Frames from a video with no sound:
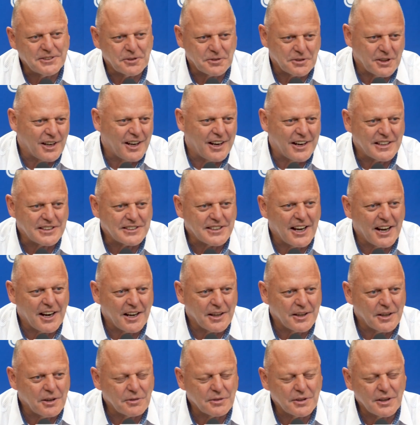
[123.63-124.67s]
There's a lot of
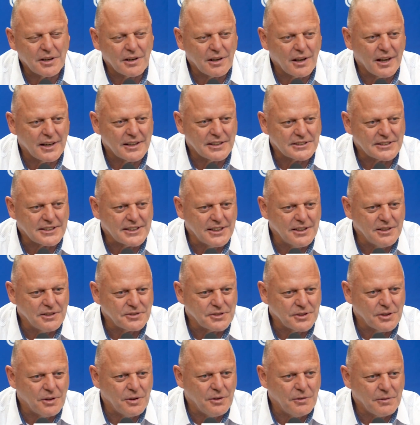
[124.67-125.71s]
talent out there, a lot of skill.
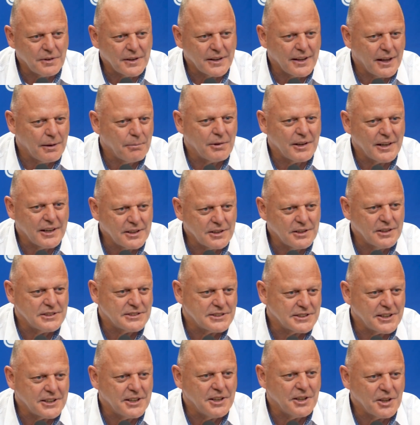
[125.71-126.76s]
So hopefully they play a good,
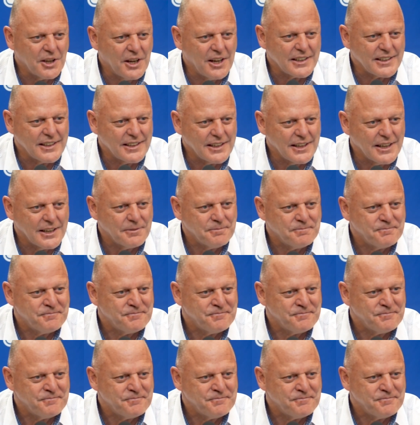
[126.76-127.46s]
skilled hockey game.